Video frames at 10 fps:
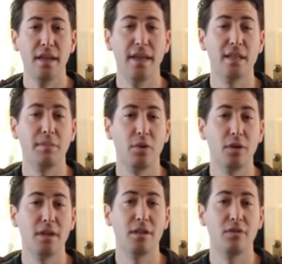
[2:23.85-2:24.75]
It's
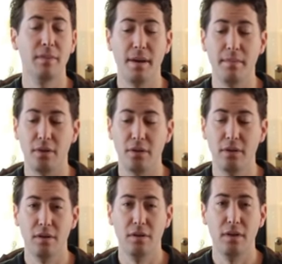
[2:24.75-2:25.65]
important to remember
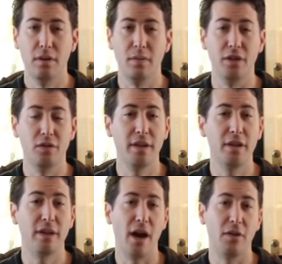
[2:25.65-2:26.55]
when doing
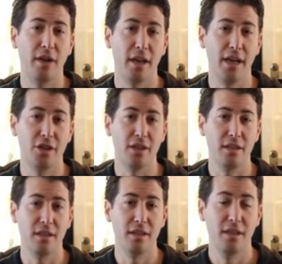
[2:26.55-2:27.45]
your
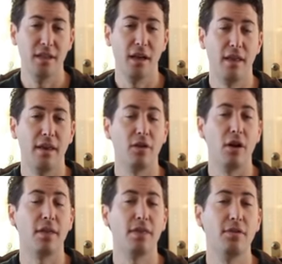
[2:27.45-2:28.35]
calculations, there
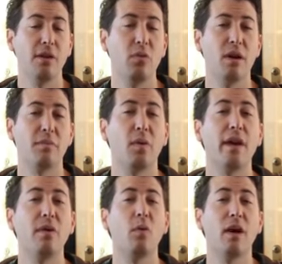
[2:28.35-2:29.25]
are
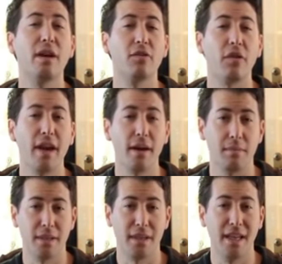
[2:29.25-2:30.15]
31.1
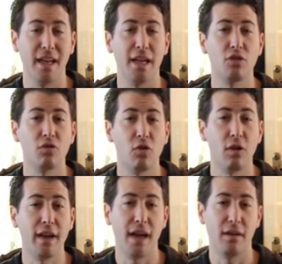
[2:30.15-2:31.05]
grams in a
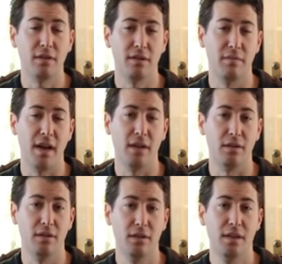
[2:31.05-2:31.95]
troy ounce of metal,
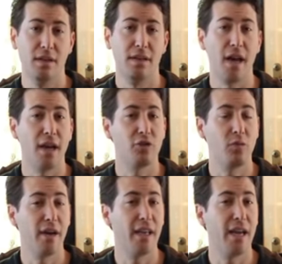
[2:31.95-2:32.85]
not
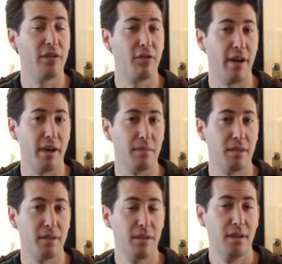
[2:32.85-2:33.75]
28 grams.
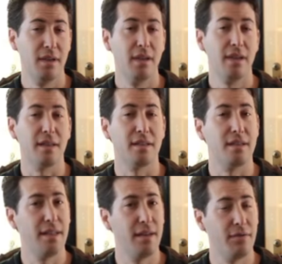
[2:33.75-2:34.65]
It's
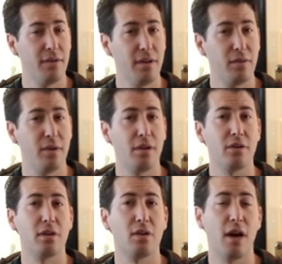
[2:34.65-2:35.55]
different when
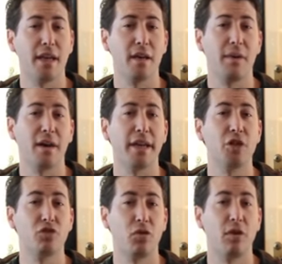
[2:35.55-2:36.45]
you're talking about a
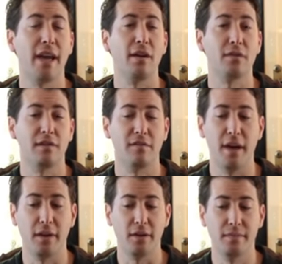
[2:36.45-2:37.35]
troy ounce of
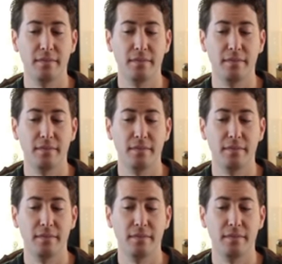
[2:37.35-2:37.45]
metal.